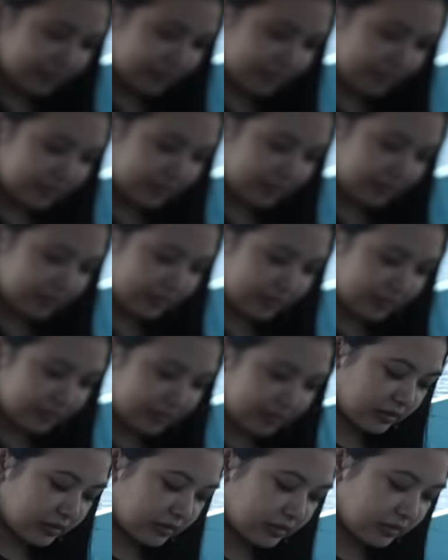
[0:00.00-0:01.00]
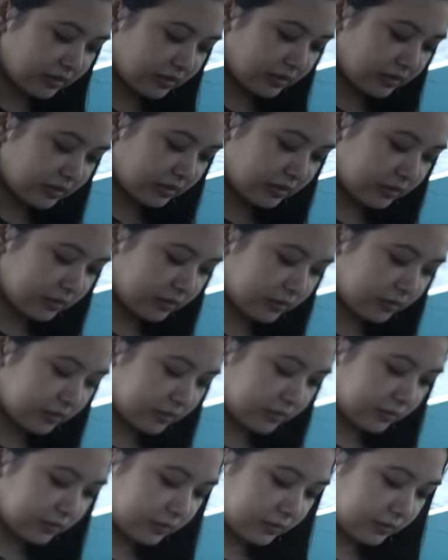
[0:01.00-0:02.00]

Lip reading: (silent)